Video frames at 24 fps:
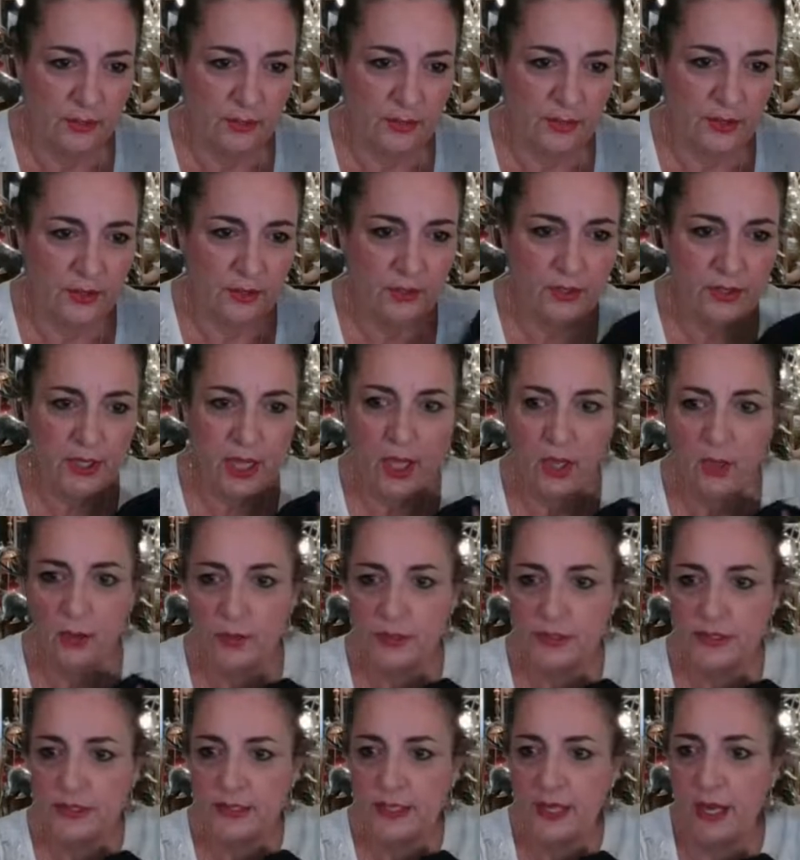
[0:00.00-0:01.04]
Beetle
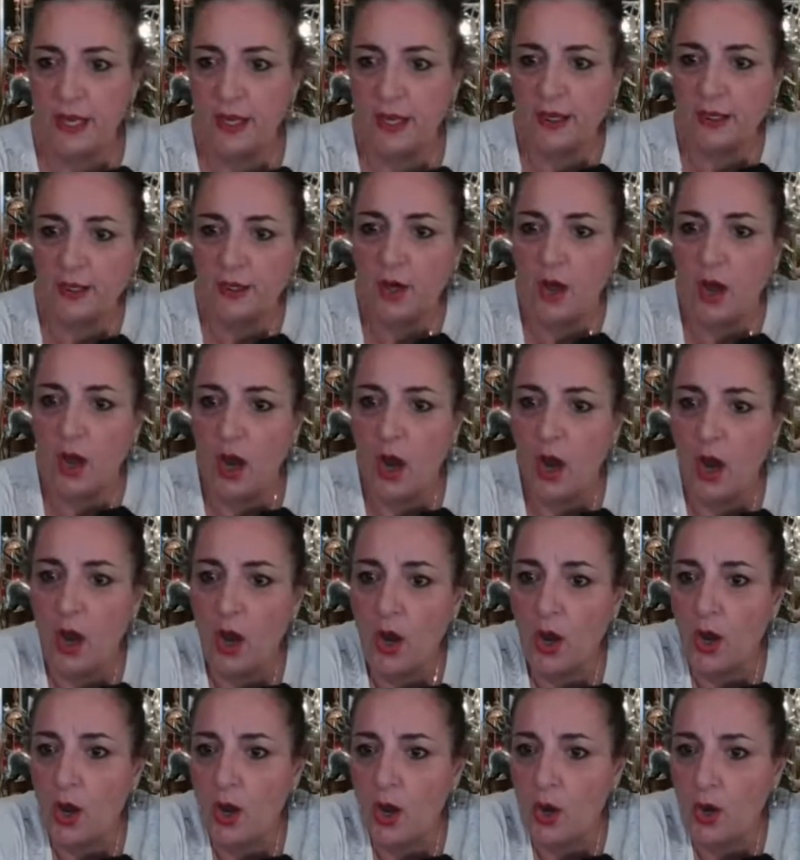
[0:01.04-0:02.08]
Gal was nine.
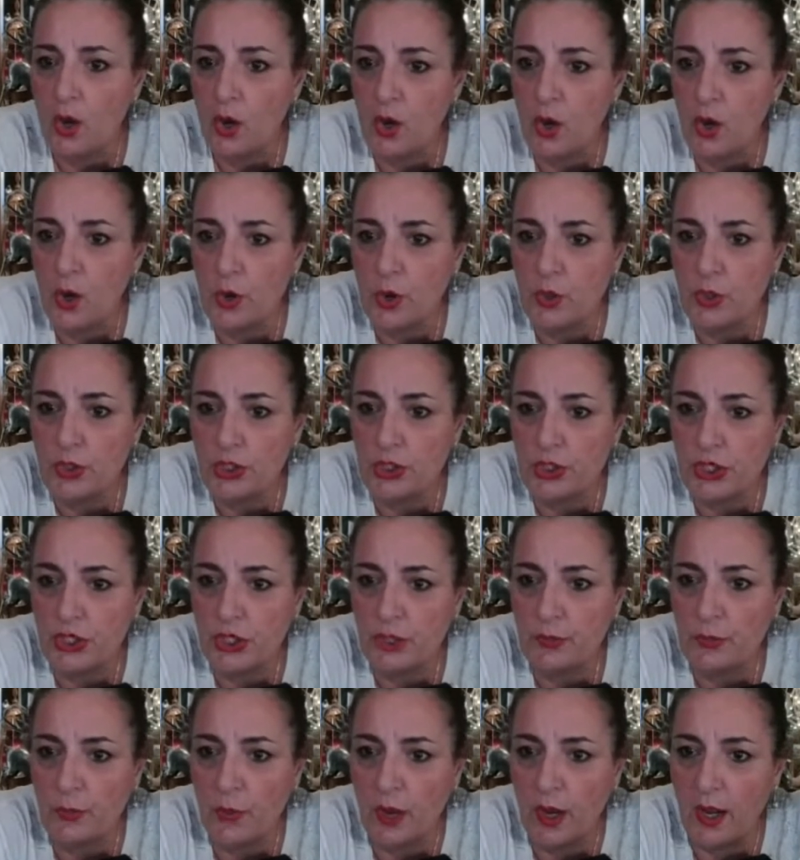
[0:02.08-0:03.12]
Oh,
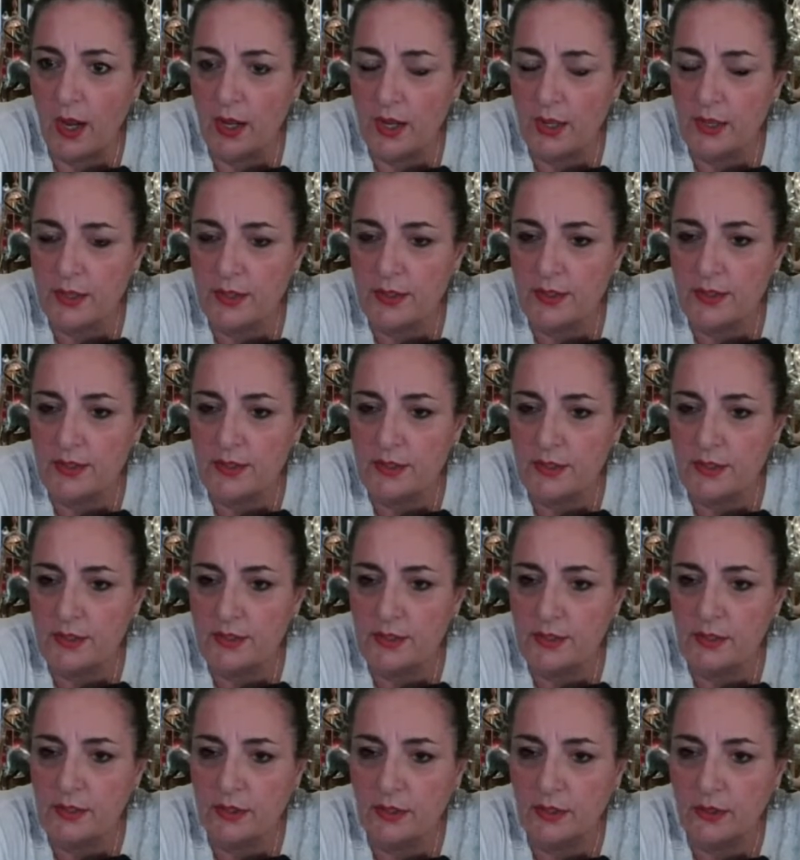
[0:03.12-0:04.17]
she
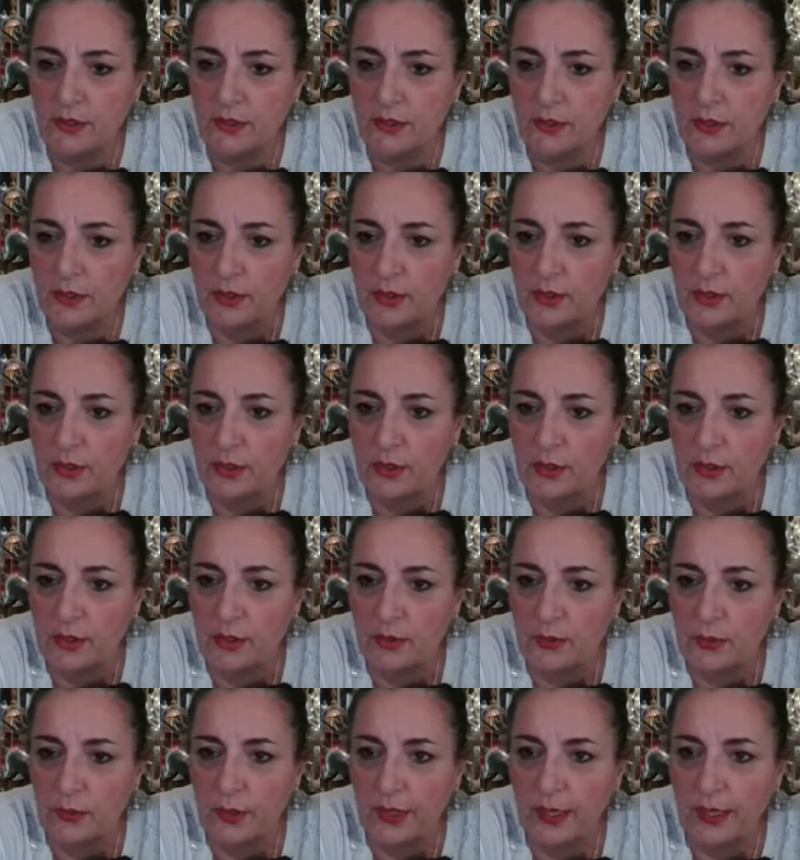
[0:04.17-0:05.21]
was?
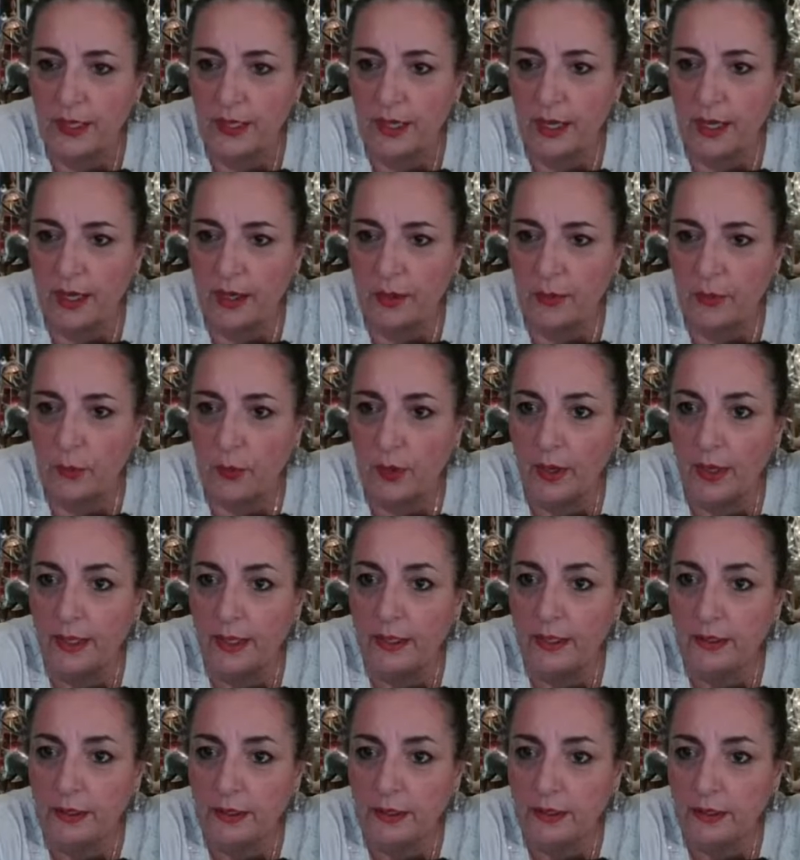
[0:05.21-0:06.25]
Wait, I
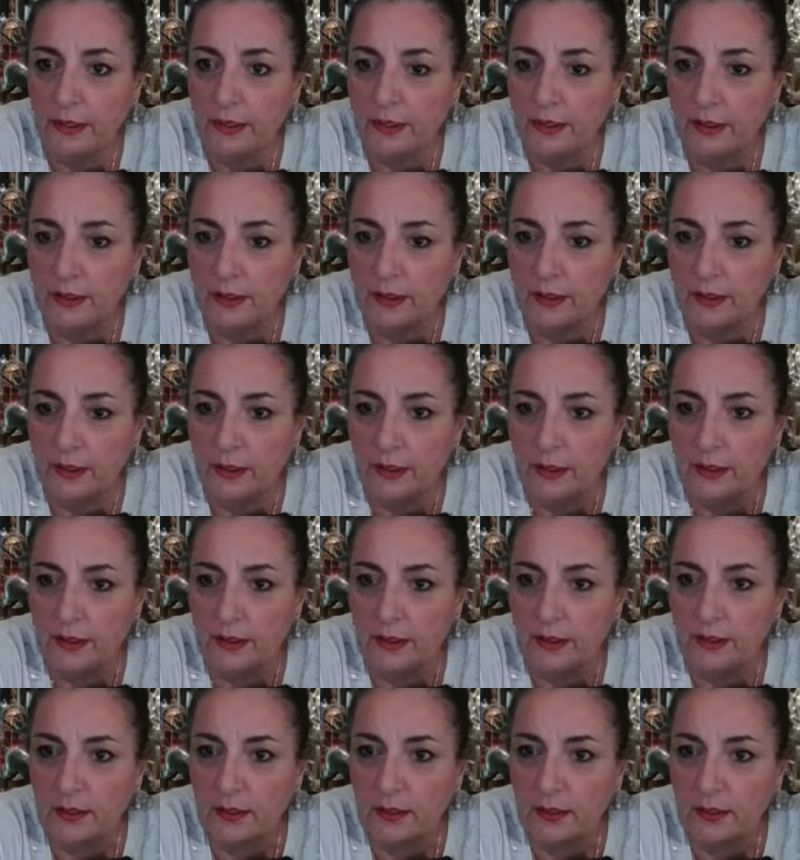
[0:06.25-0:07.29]
won?
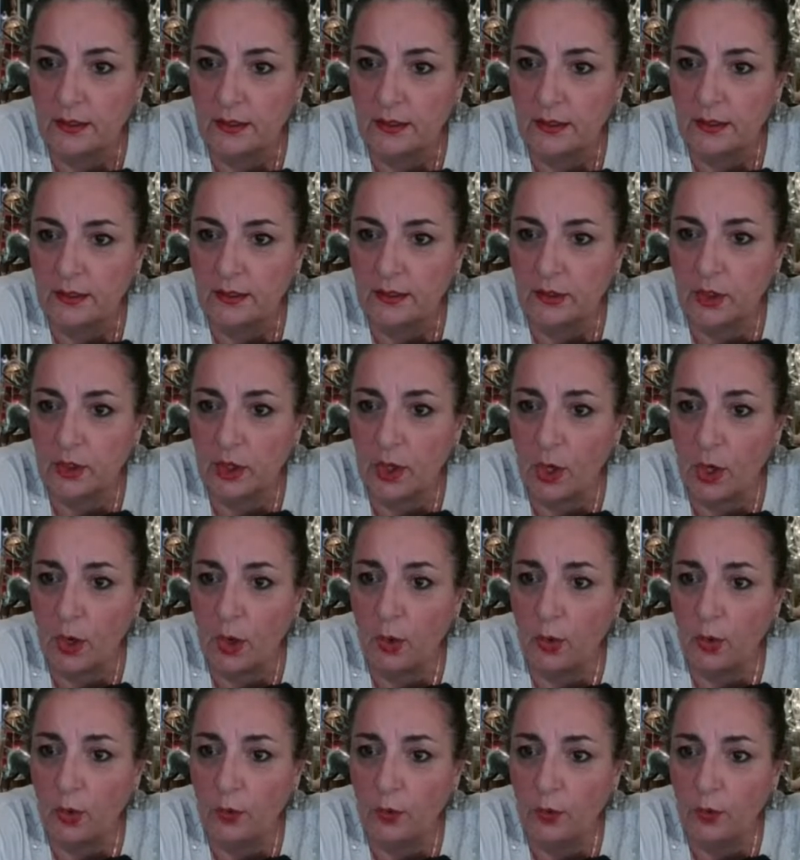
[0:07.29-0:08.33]

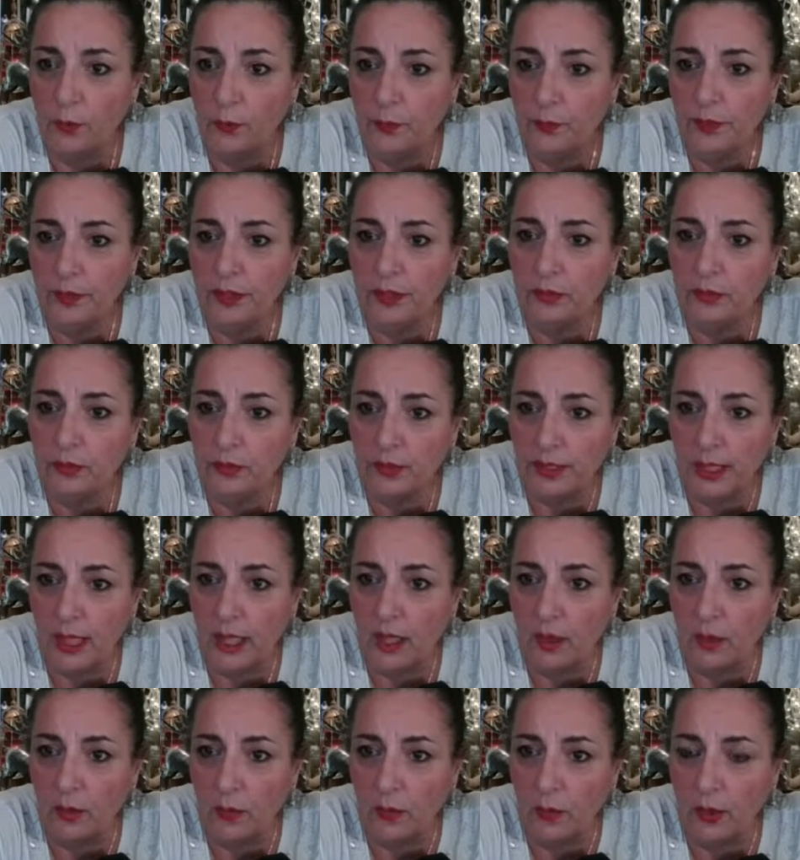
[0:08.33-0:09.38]
No, Beetle
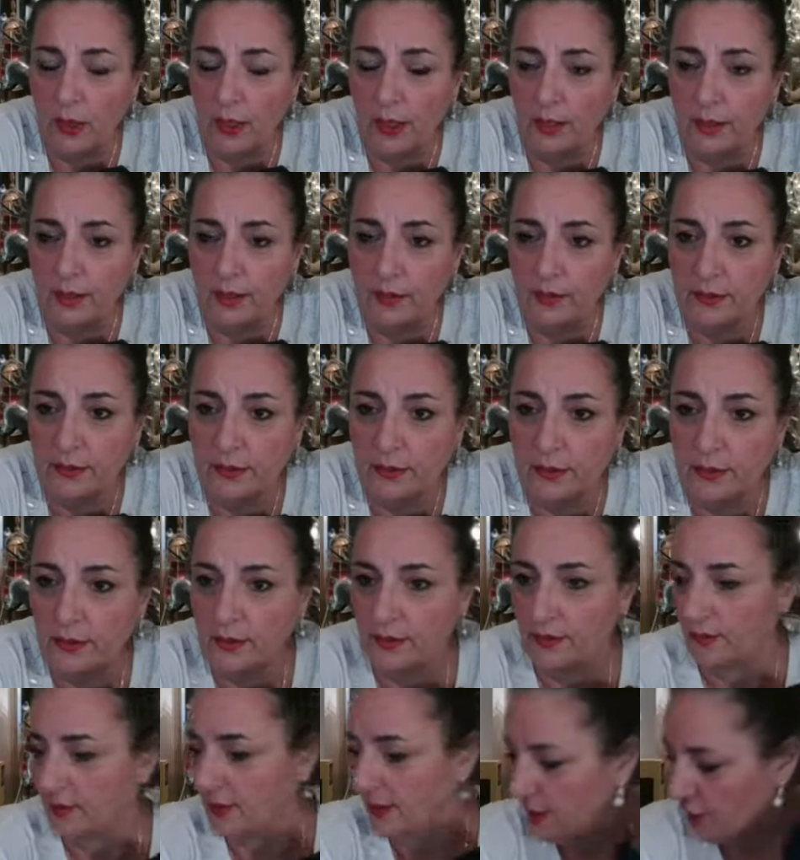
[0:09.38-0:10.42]
Gal won.
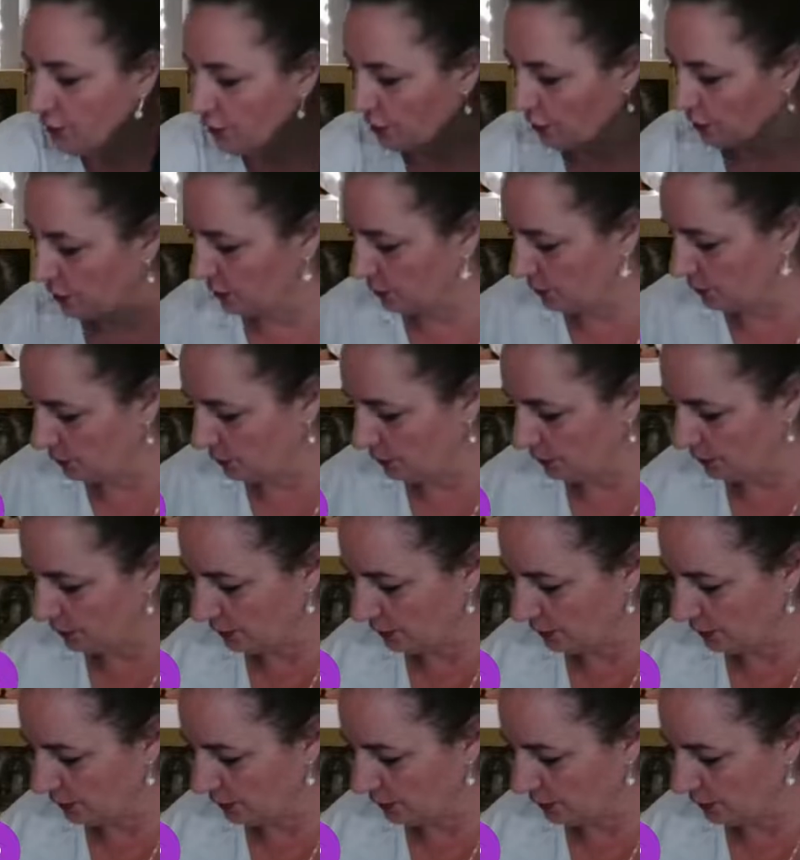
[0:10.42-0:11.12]
Thank you.